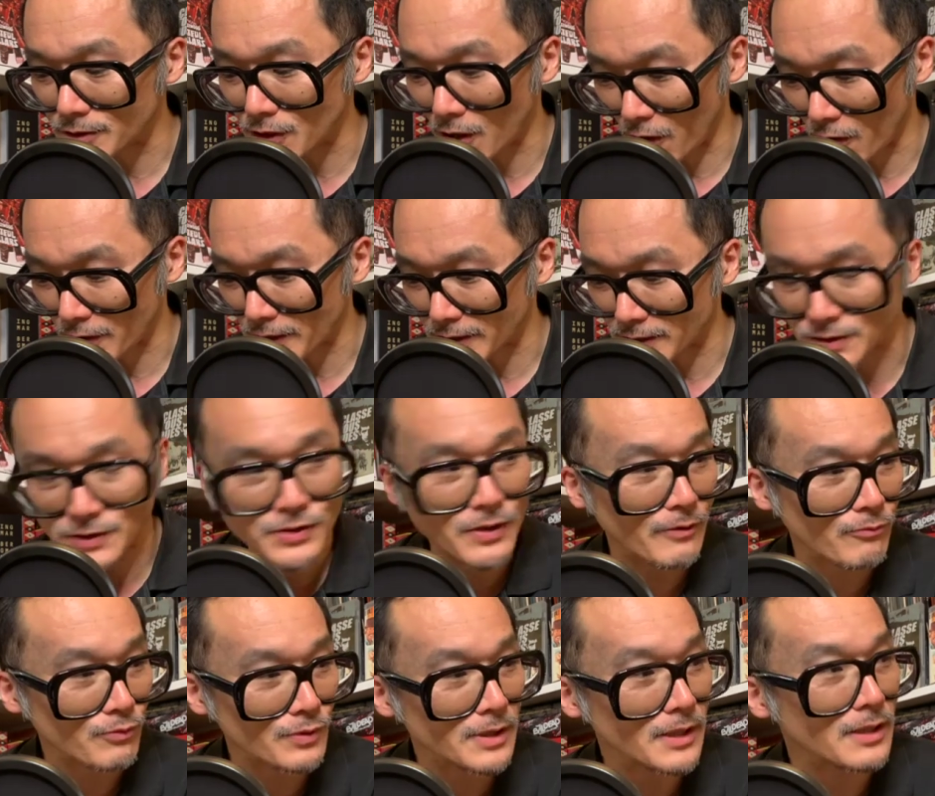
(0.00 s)
Targets. I
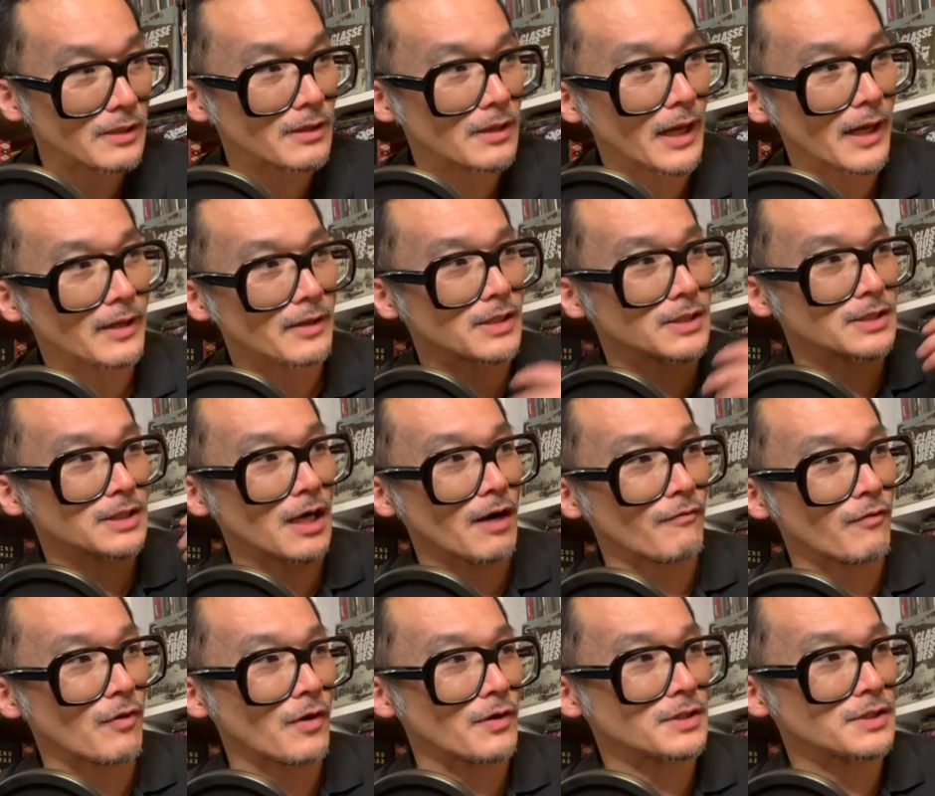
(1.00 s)
really like this
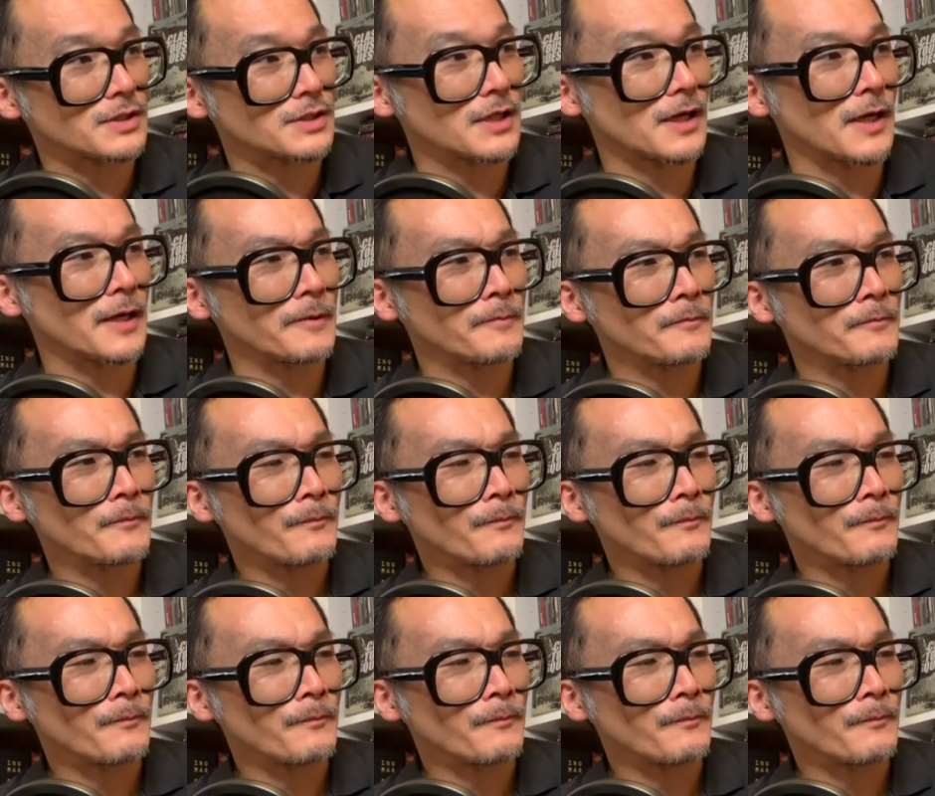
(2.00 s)
cover art design.